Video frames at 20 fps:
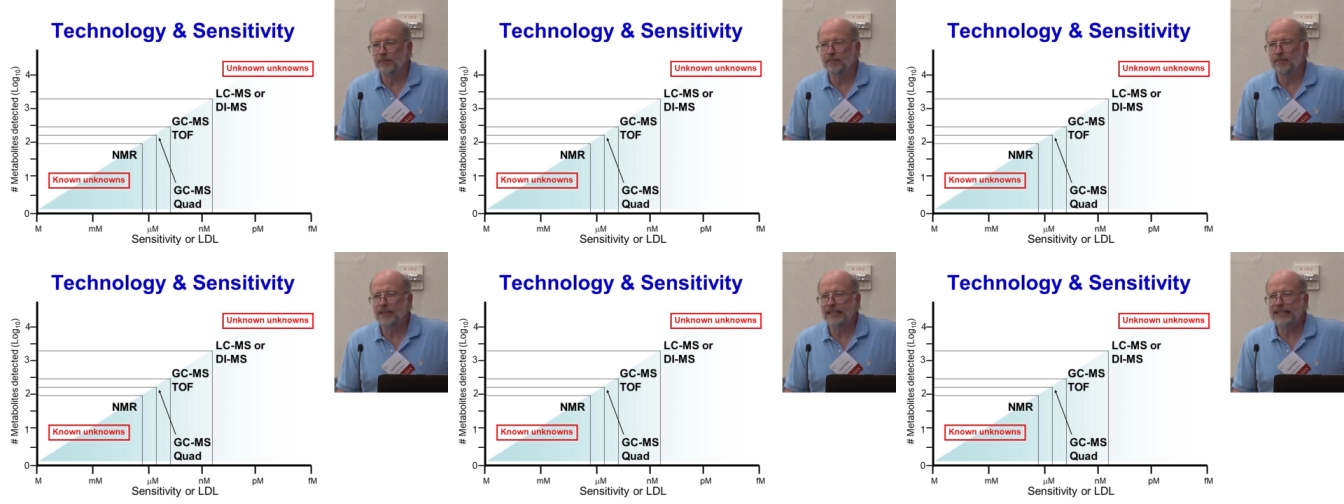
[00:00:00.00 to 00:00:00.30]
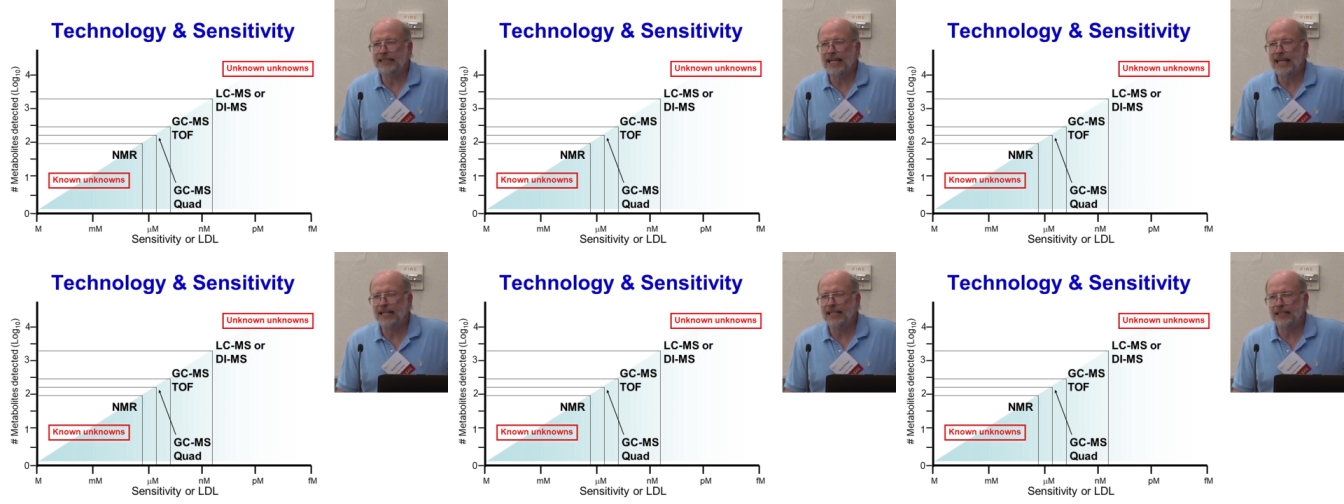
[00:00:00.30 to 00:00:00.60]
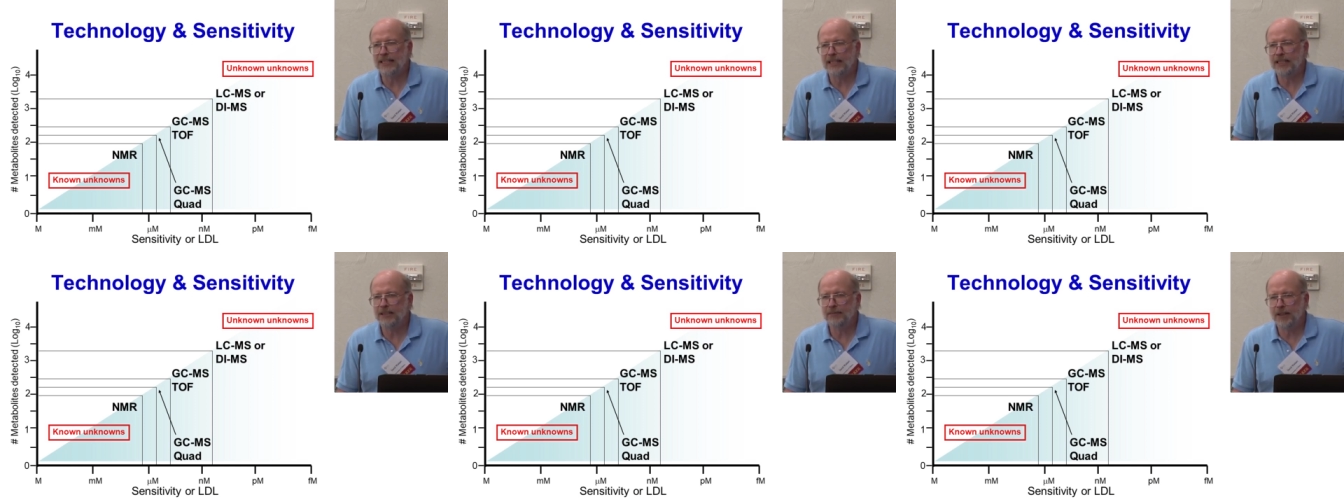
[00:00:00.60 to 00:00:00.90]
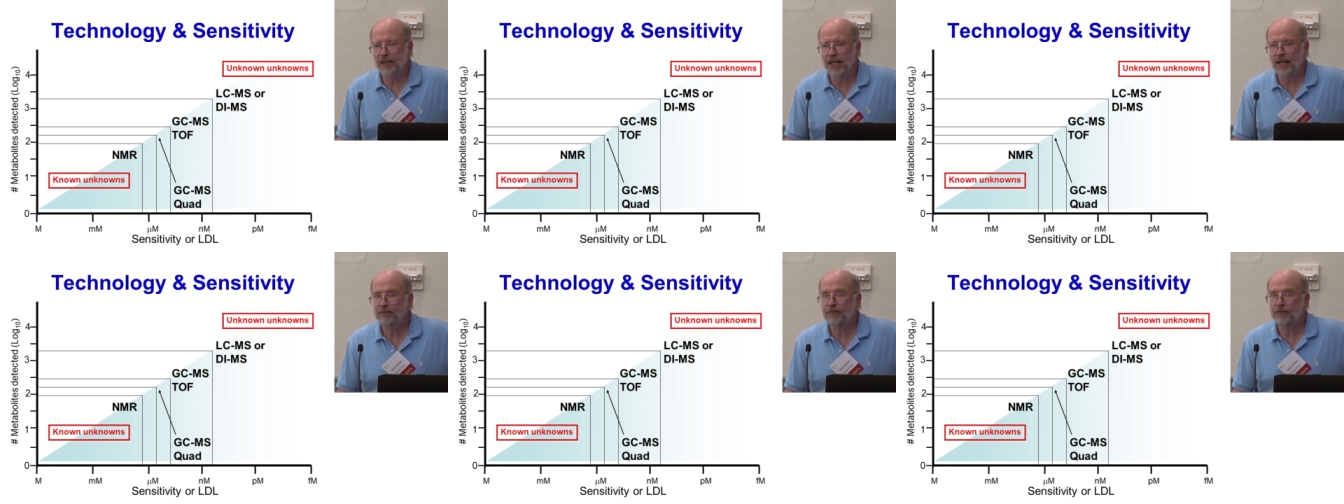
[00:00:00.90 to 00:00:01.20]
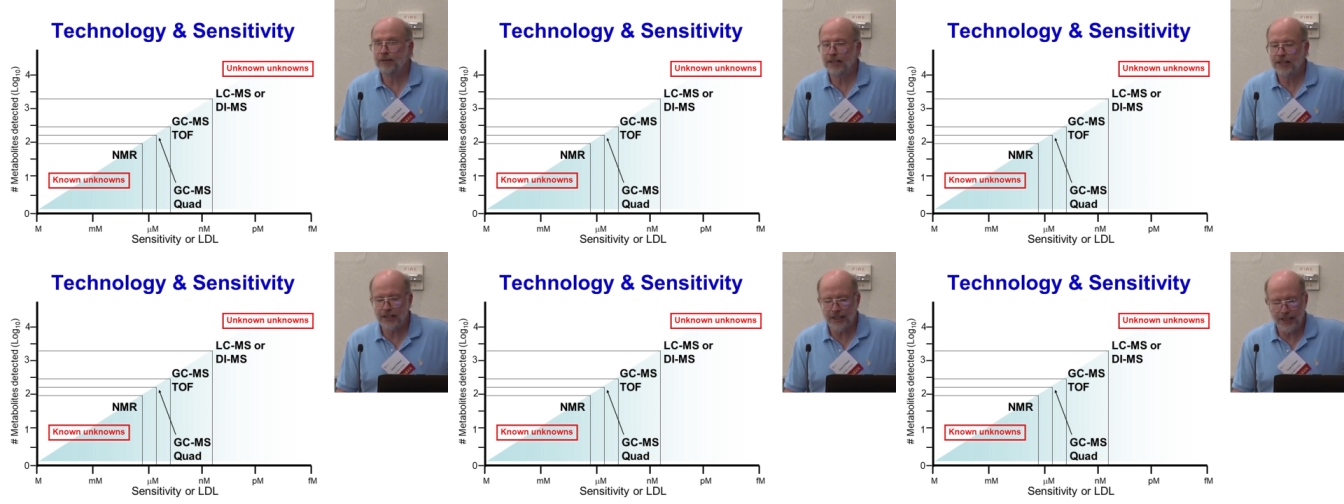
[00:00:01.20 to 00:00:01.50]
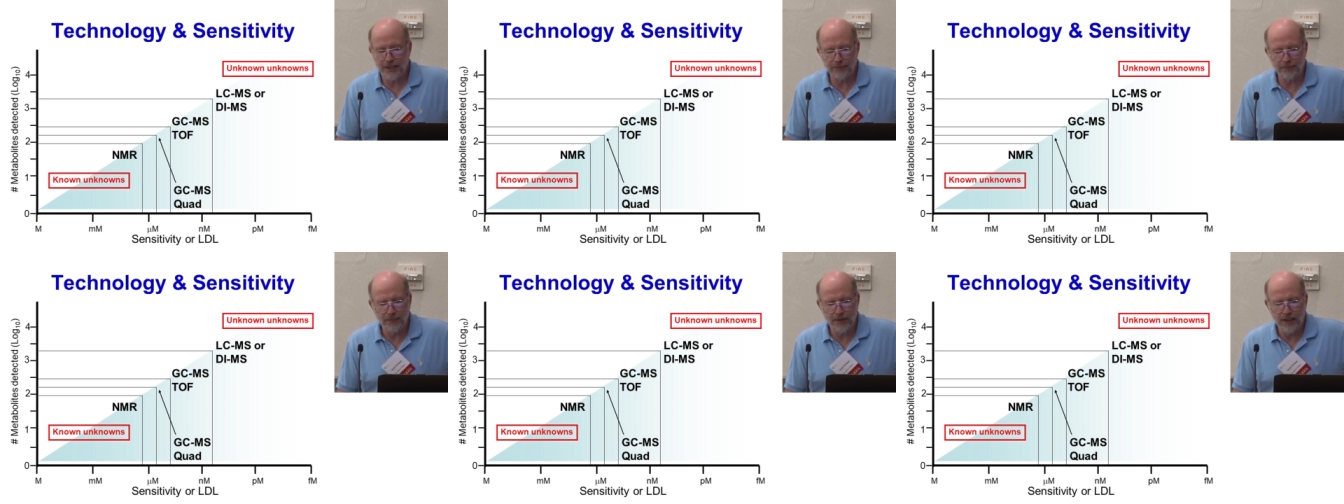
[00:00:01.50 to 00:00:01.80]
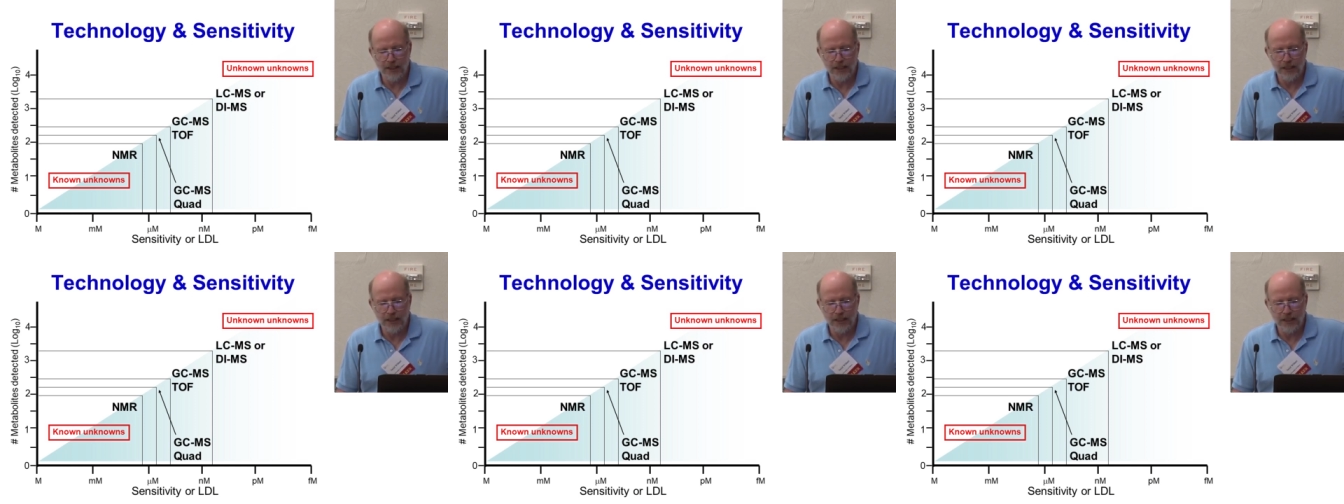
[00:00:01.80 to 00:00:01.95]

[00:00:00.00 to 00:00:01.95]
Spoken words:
detect just about everything,